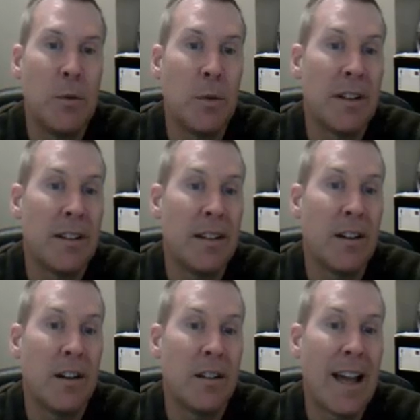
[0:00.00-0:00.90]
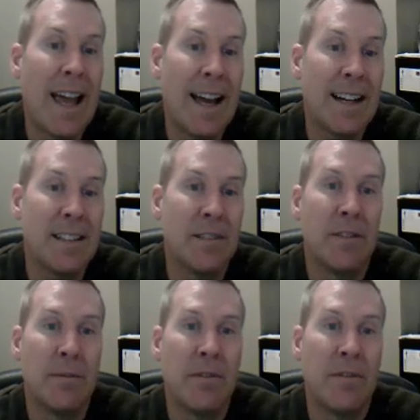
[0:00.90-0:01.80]
If you want to see all
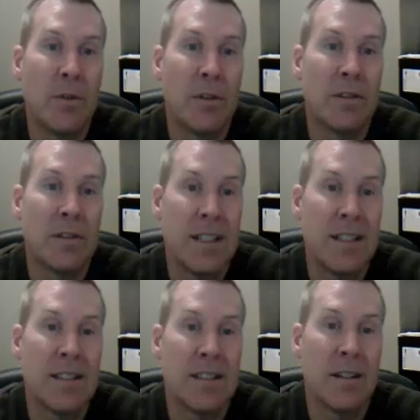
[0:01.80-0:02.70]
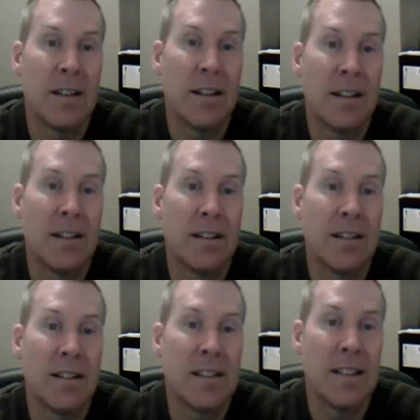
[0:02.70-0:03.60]
active Four Seasons
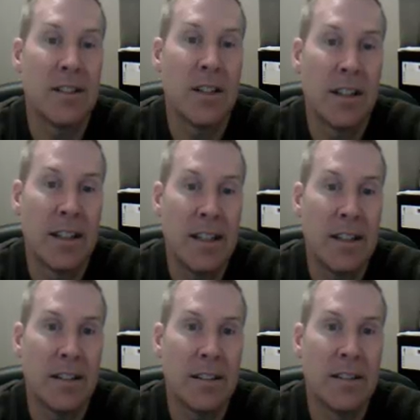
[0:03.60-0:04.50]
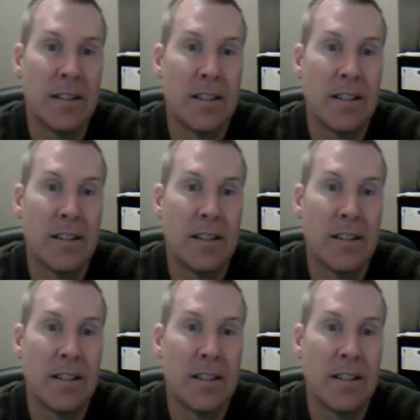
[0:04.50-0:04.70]
listings, click here,